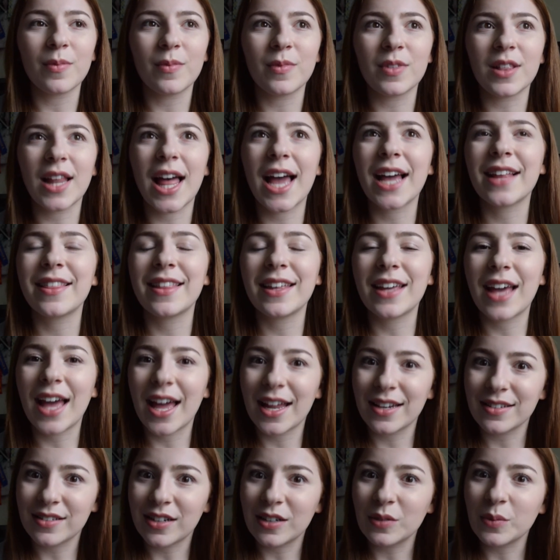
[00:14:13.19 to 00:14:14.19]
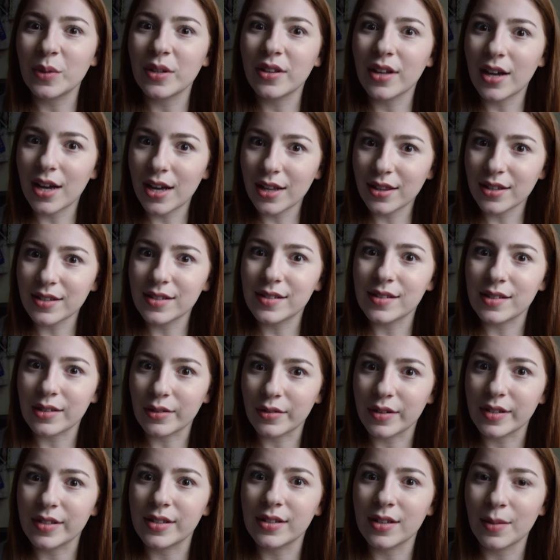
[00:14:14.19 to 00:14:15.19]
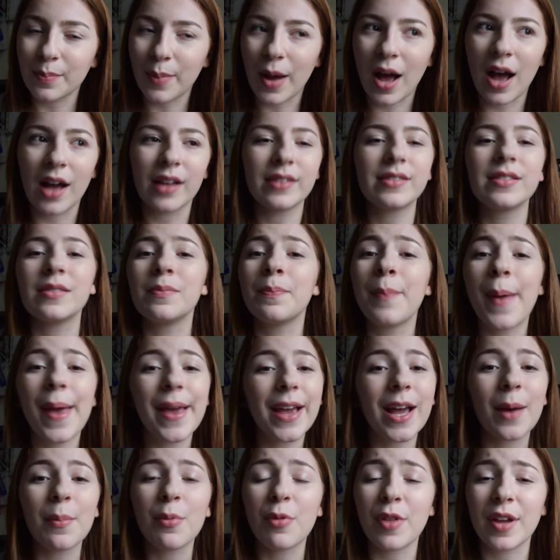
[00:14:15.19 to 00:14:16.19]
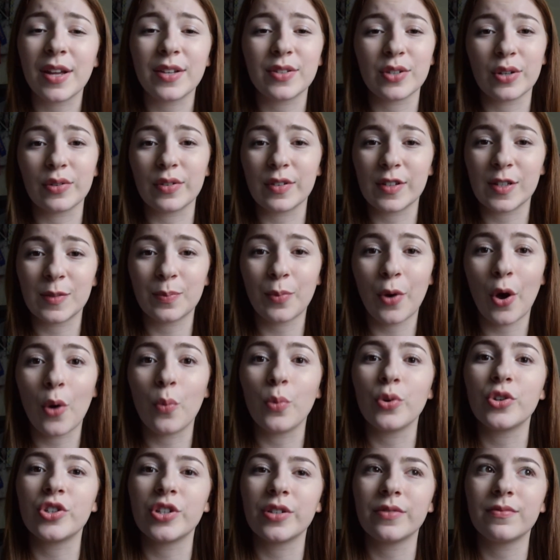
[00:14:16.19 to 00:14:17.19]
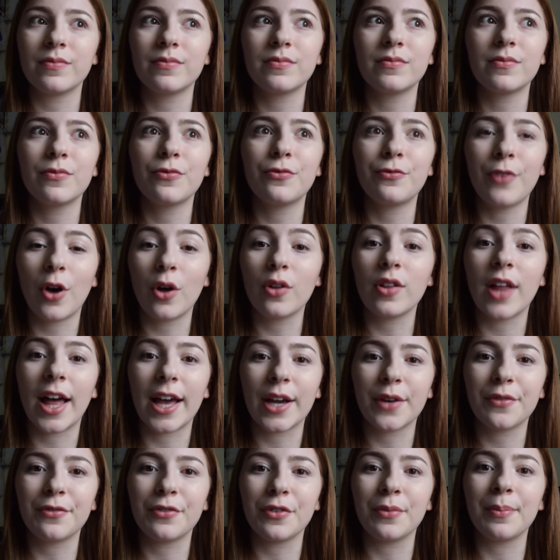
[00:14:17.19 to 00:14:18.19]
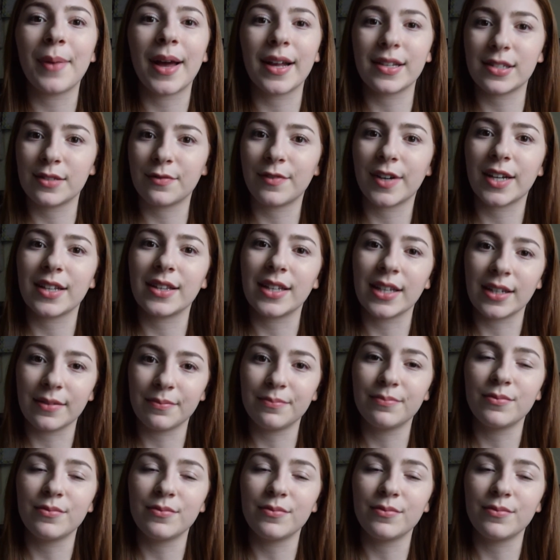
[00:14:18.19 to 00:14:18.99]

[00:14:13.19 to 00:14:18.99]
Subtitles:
like they had done with other series in the past and make up things on the spot, which it felt like for Mass Effect, the